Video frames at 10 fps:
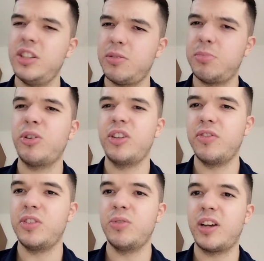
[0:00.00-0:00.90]
a point of
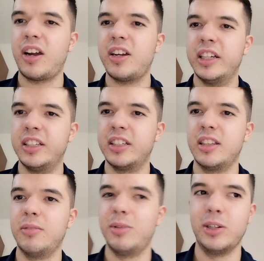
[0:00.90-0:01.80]
view character
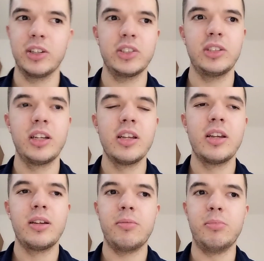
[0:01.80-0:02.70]
in the books,
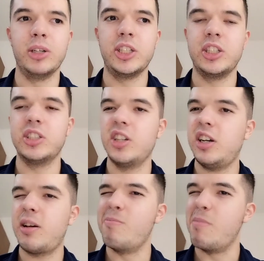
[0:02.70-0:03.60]
but she's
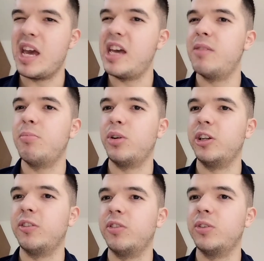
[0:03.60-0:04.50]
not a main
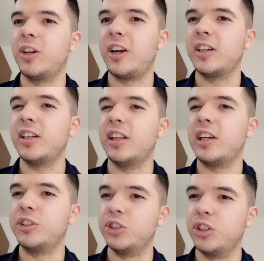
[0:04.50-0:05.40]
point of view character
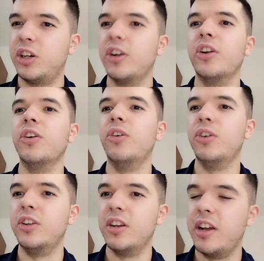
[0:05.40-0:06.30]
like Jon or
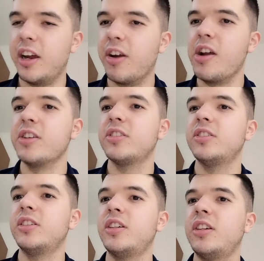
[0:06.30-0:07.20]
Daenerys,
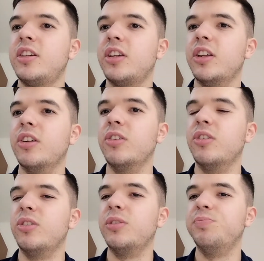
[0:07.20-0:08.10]

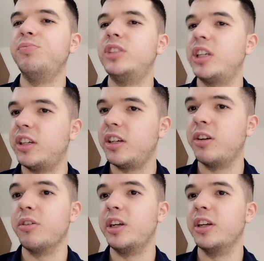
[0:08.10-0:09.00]
or
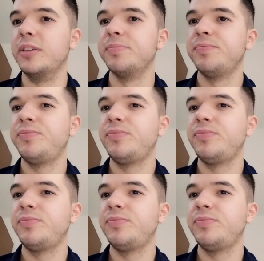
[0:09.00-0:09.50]
Tyrion.